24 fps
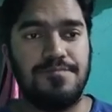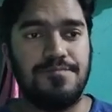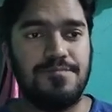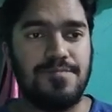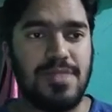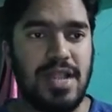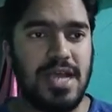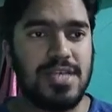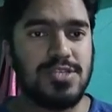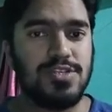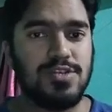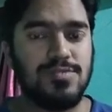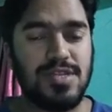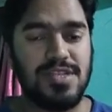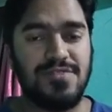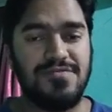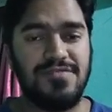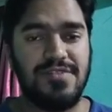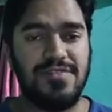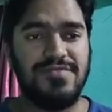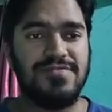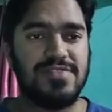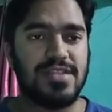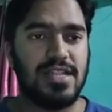blastoma, the
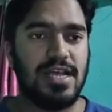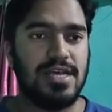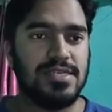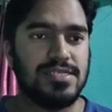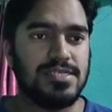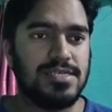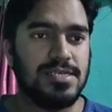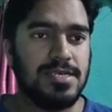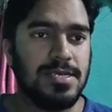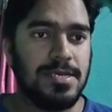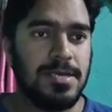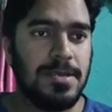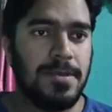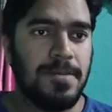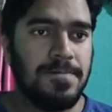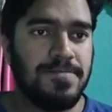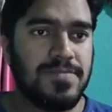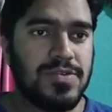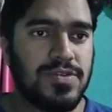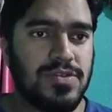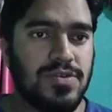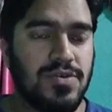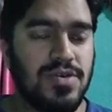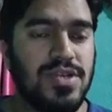fifth class.
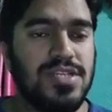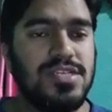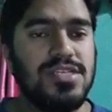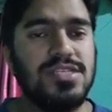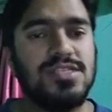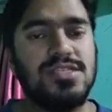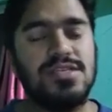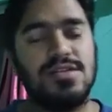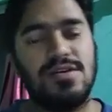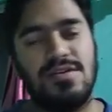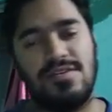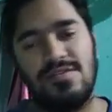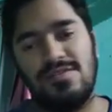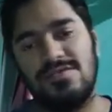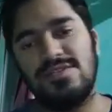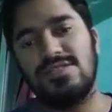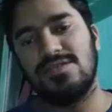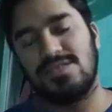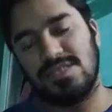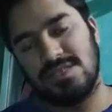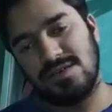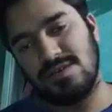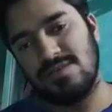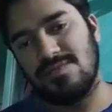So it is
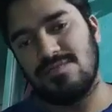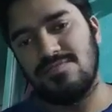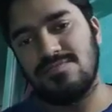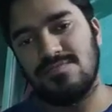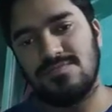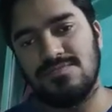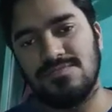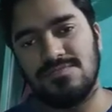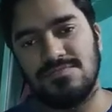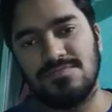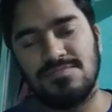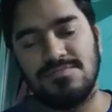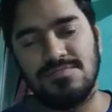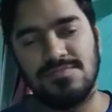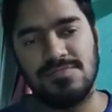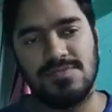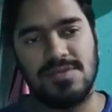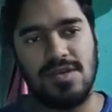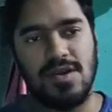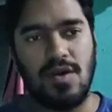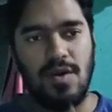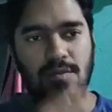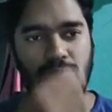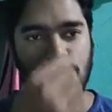
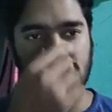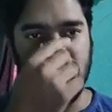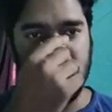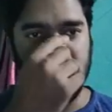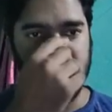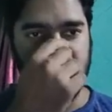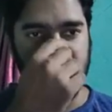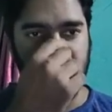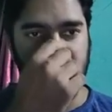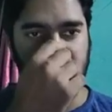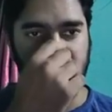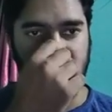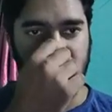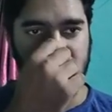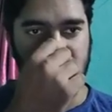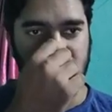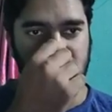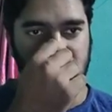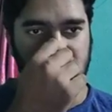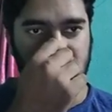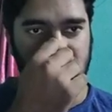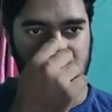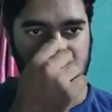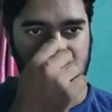common in children.
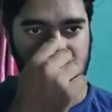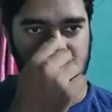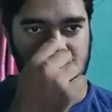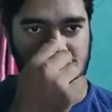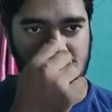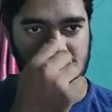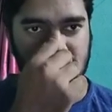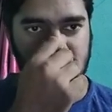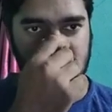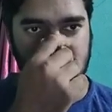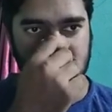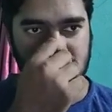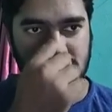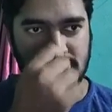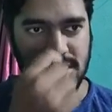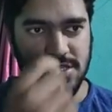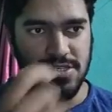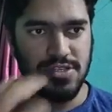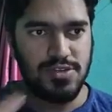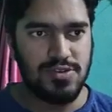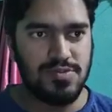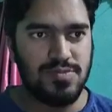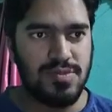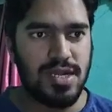It is a
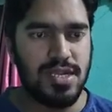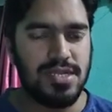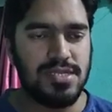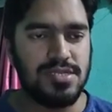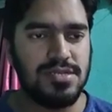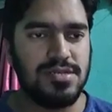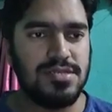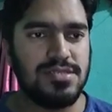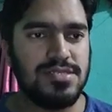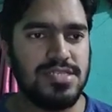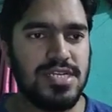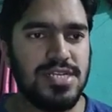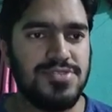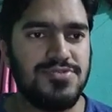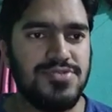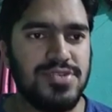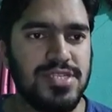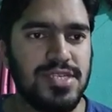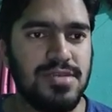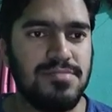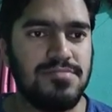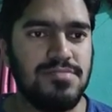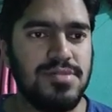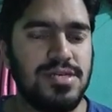tumor that
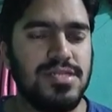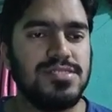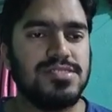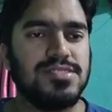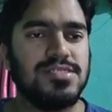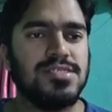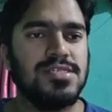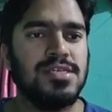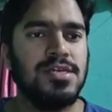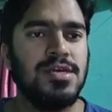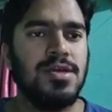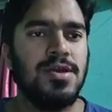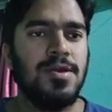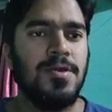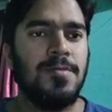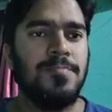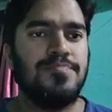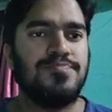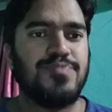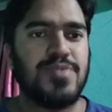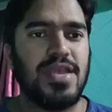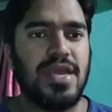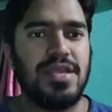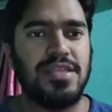resembles
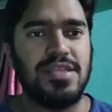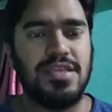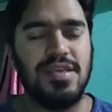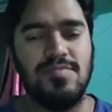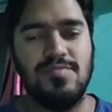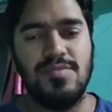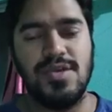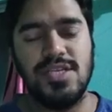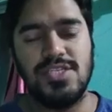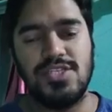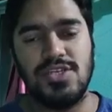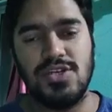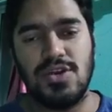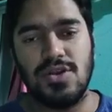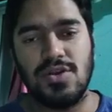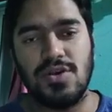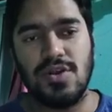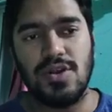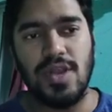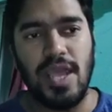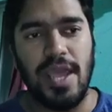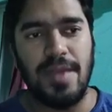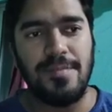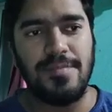an immature
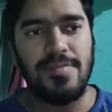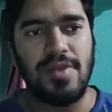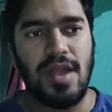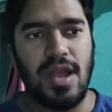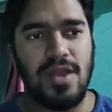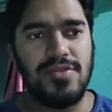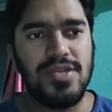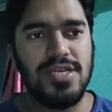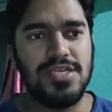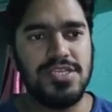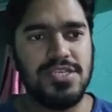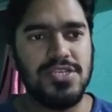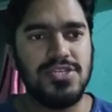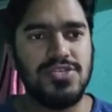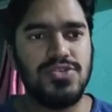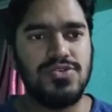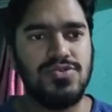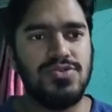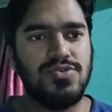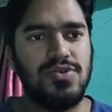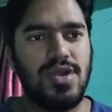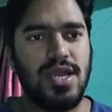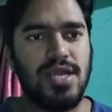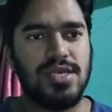or embryonic
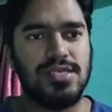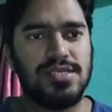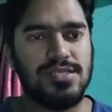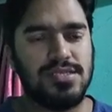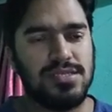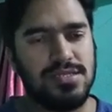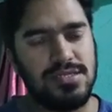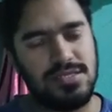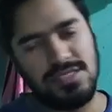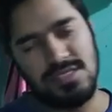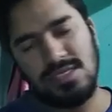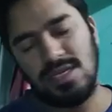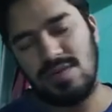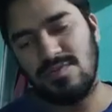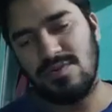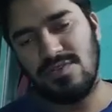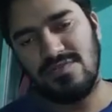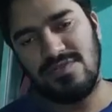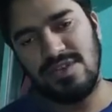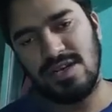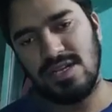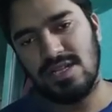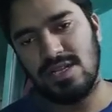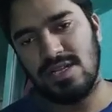tissue. Some
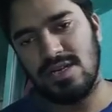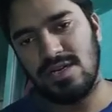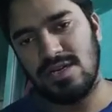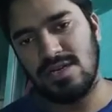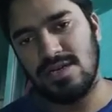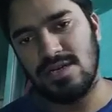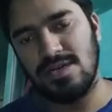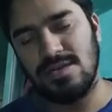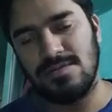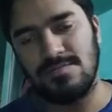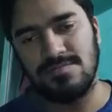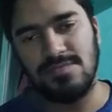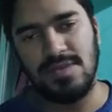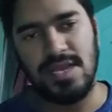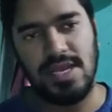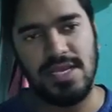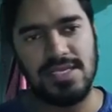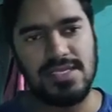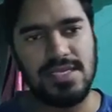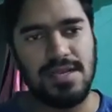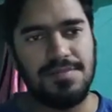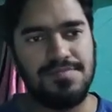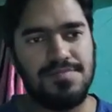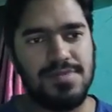of the
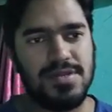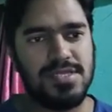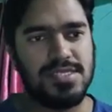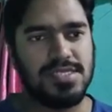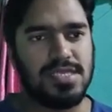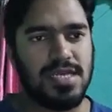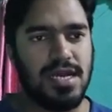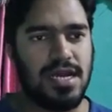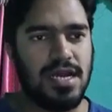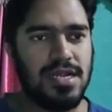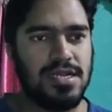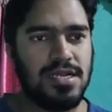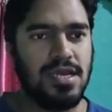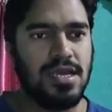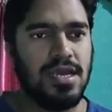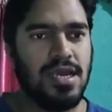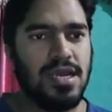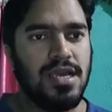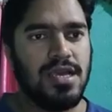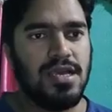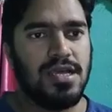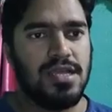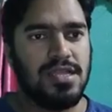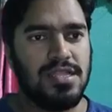examples are
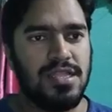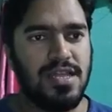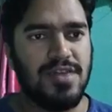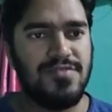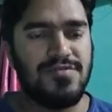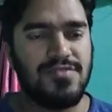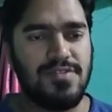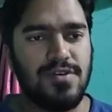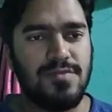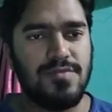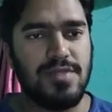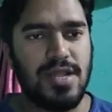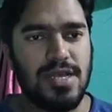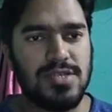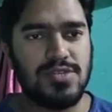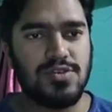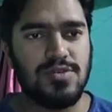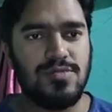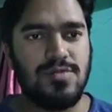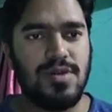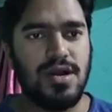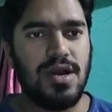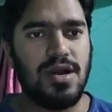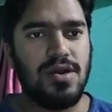
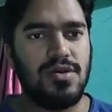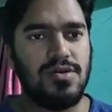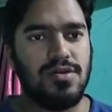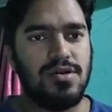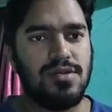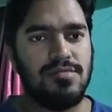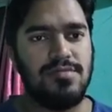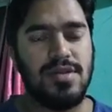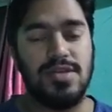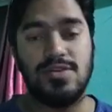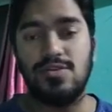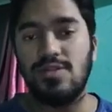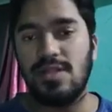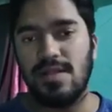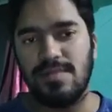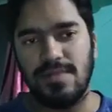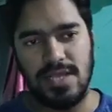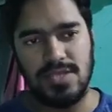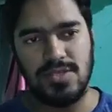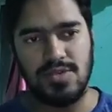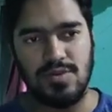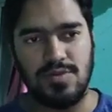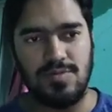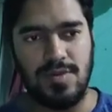nephroblastoma or
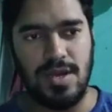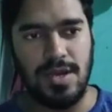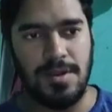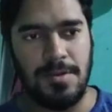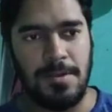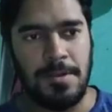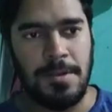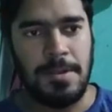medulloblastoma.